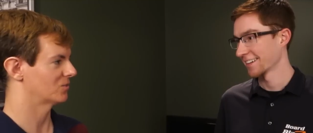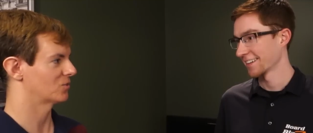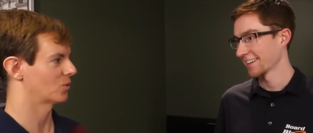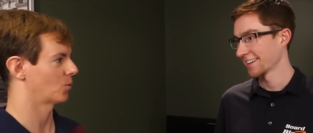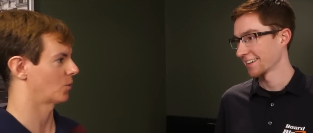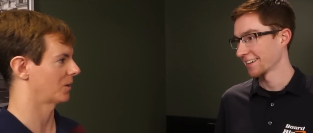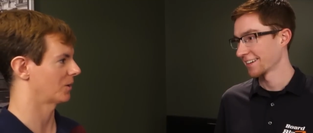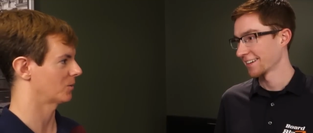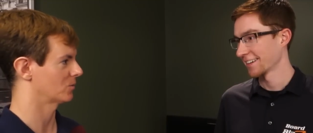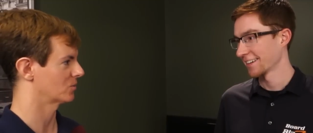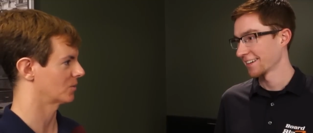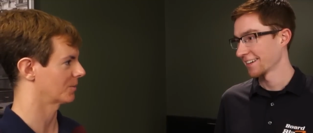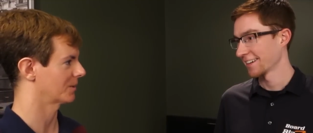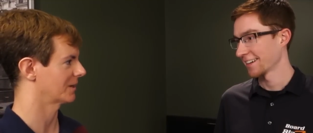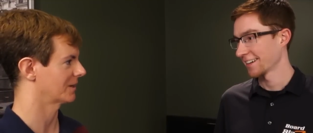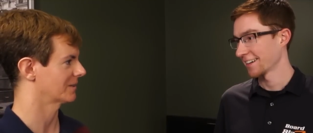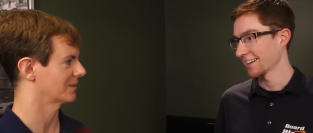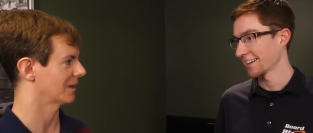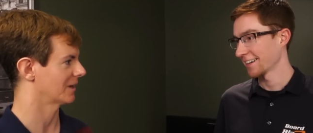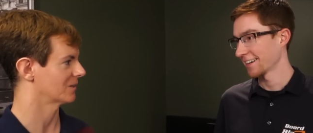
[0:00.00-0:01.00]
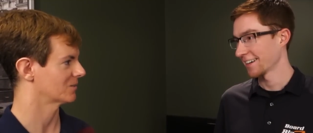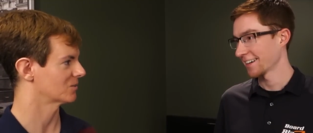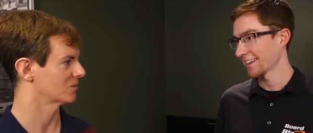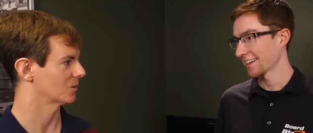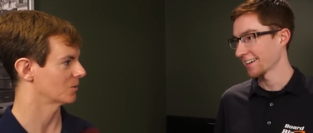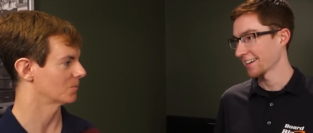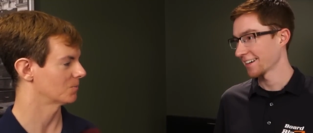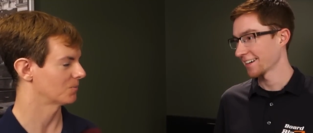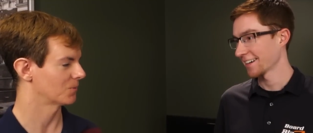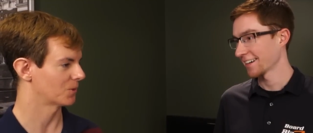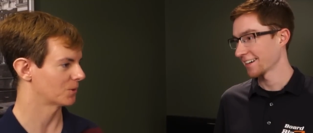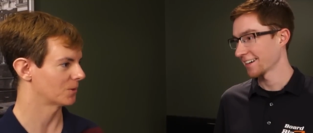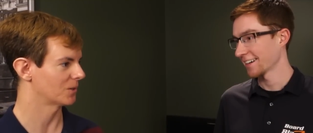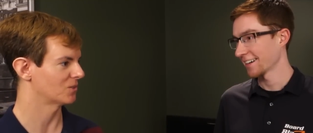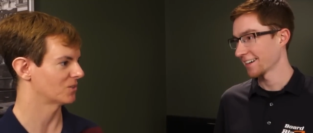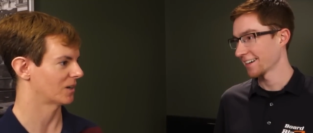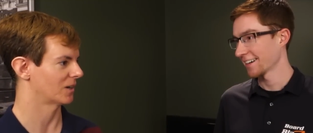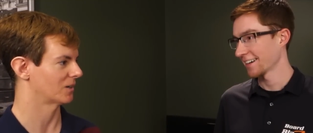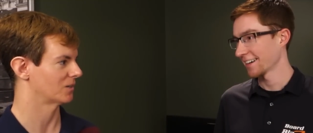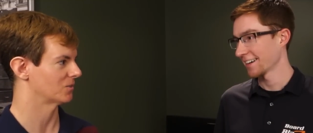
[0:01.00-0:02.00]
Speaker 1: story or something like that. So 30
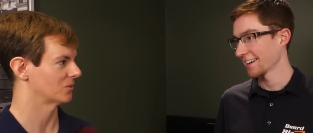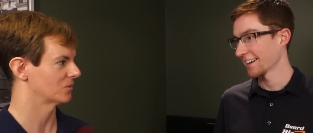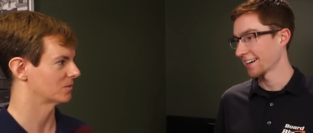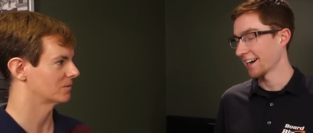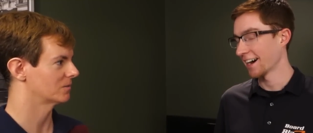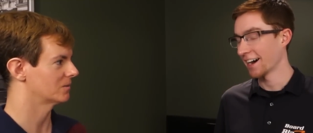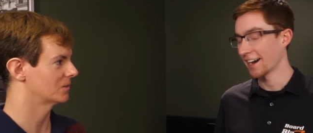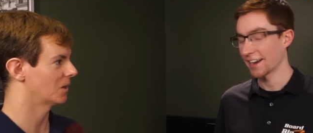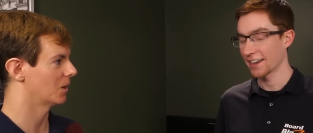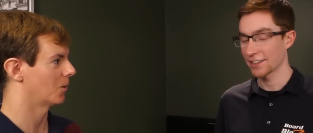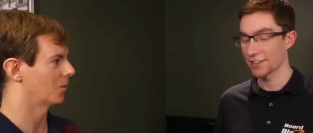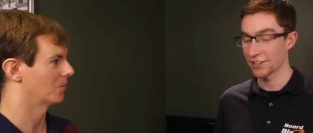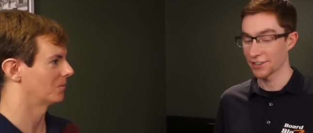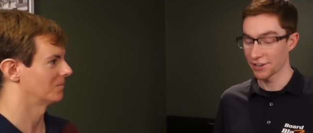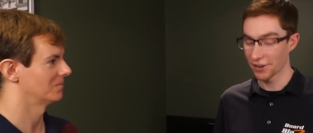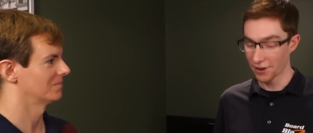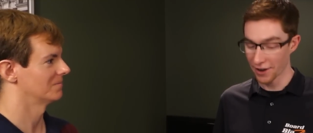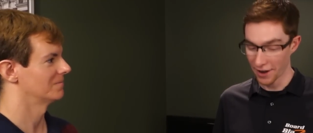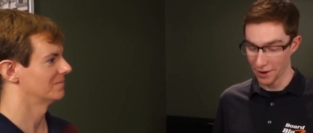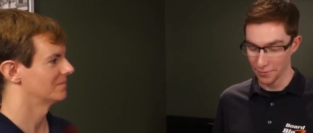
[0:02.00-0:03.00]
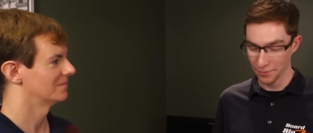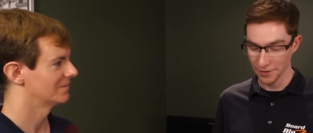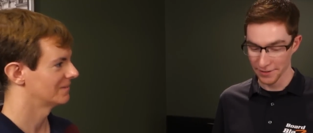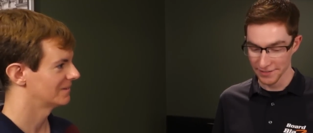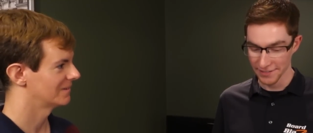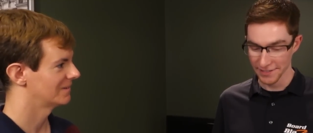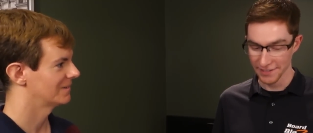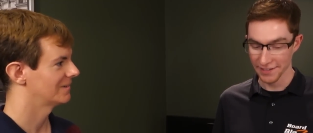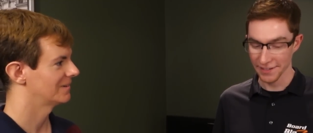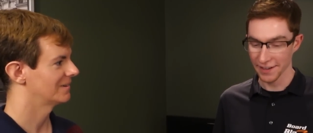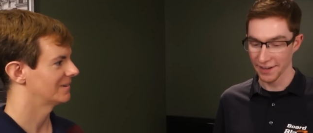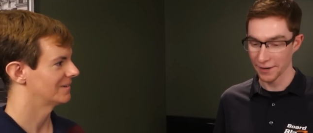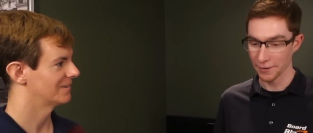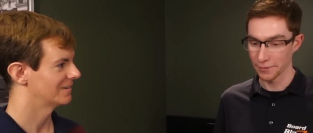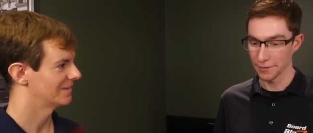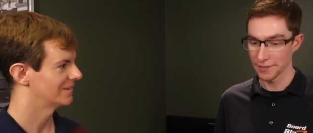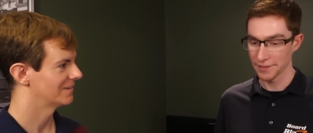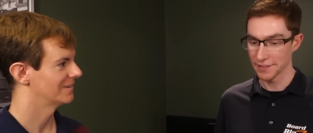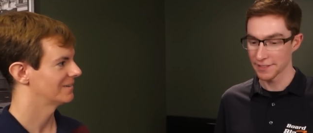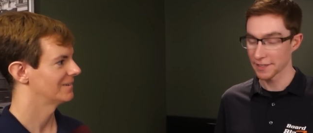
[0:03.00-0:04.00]
seconds.
Speaker 2: Uh, you know, I will tell you, I
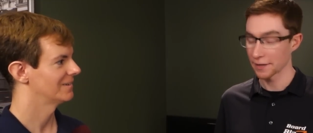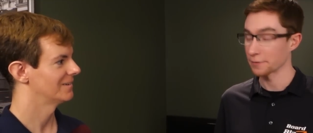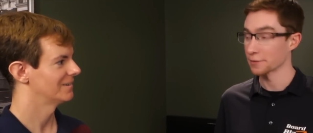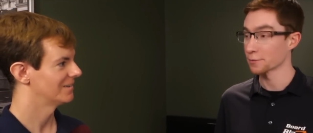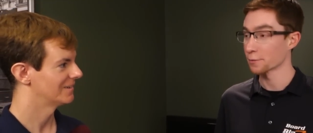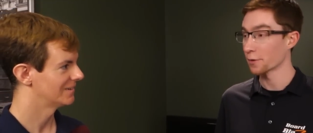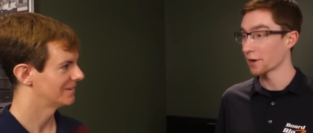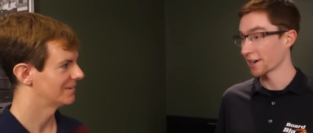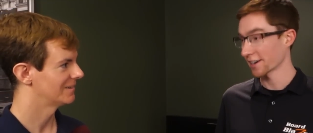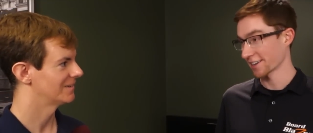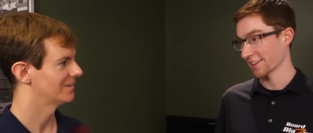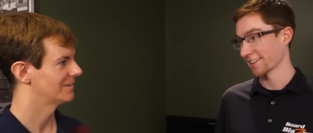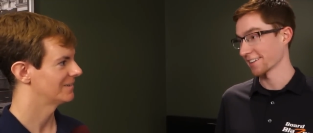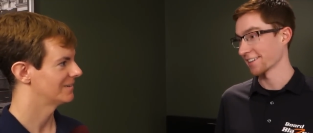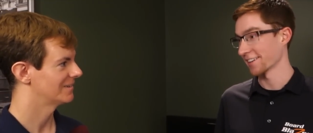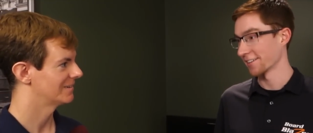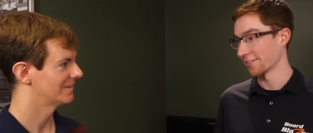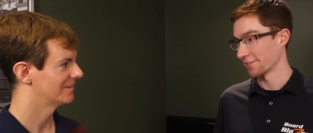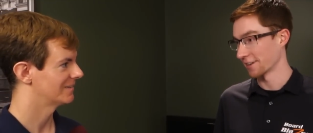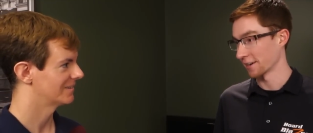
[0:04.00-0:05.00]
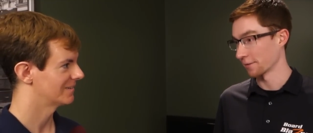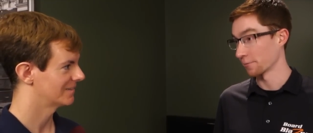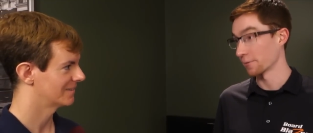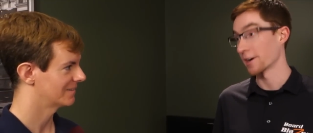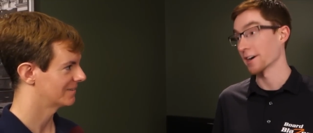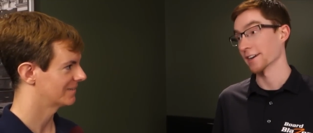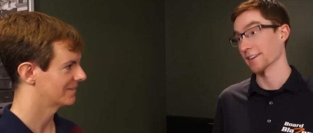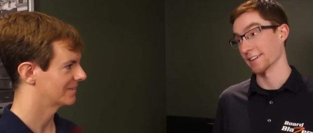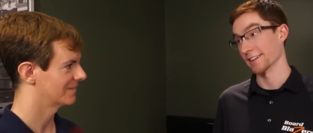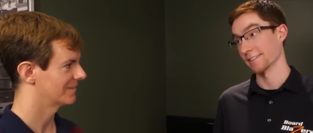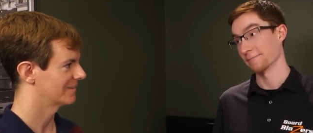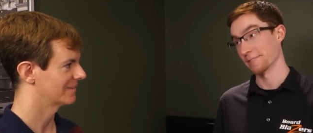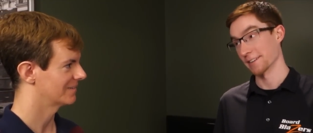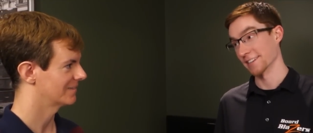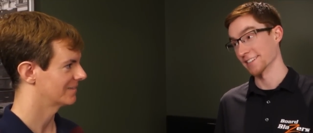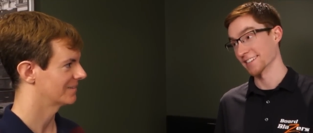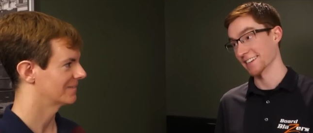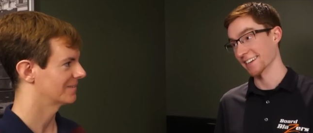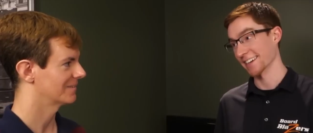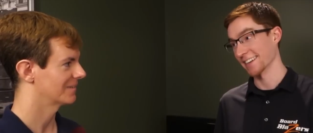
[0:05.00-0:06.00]
was I was walking around walking
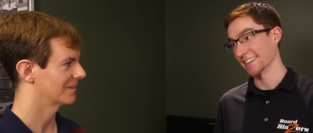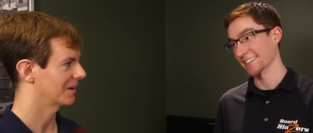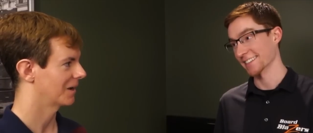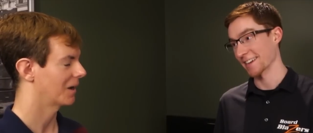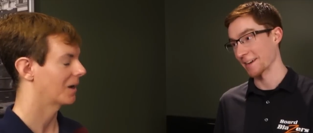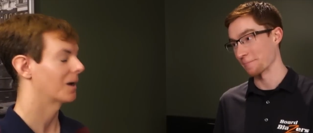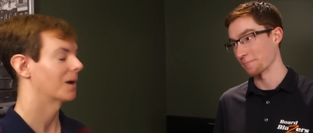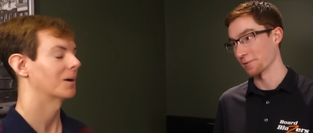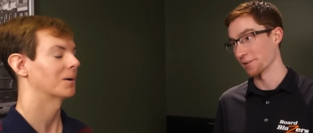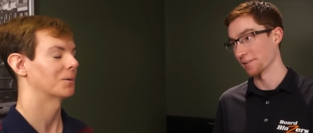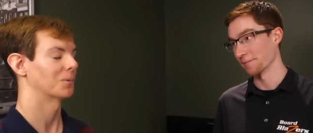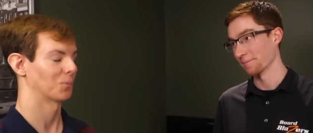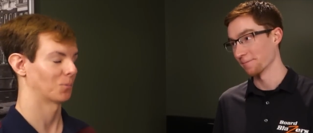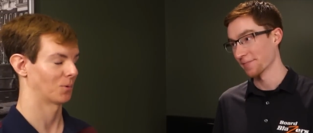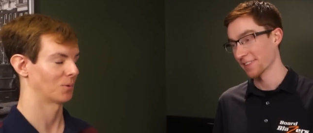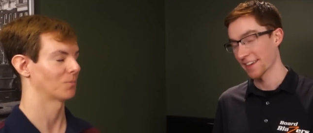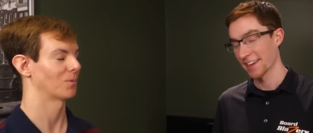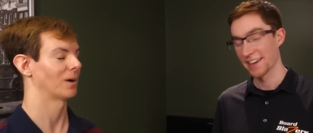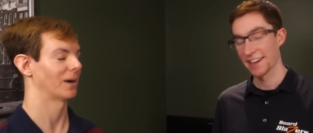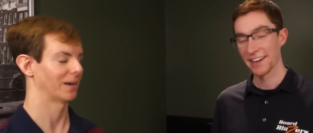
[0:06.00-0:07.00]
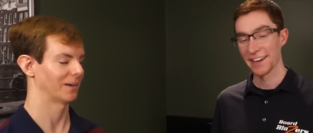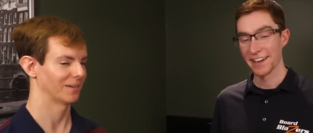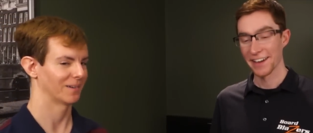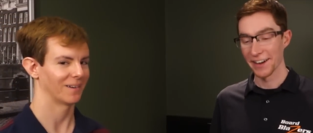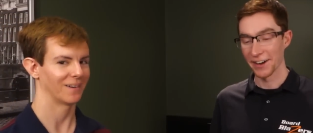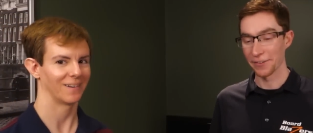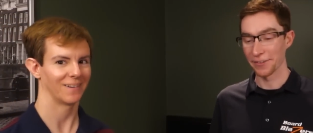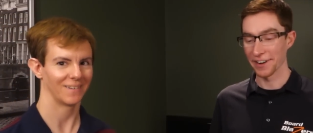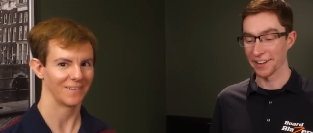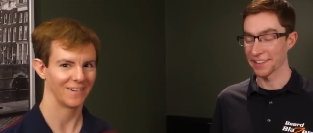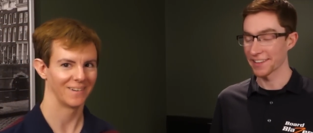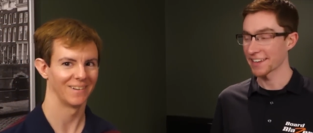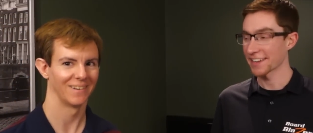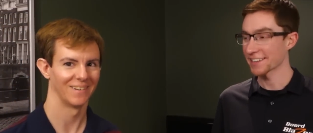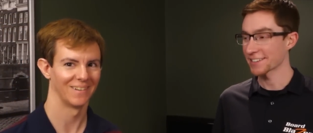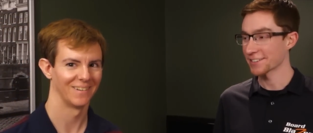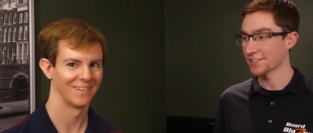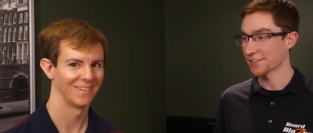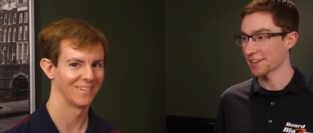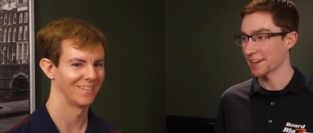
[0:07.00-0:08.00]
because I can't skateboard. Uh, right. Around the
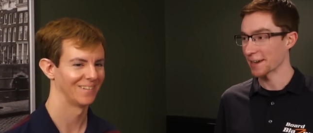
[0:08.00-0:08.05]
ASU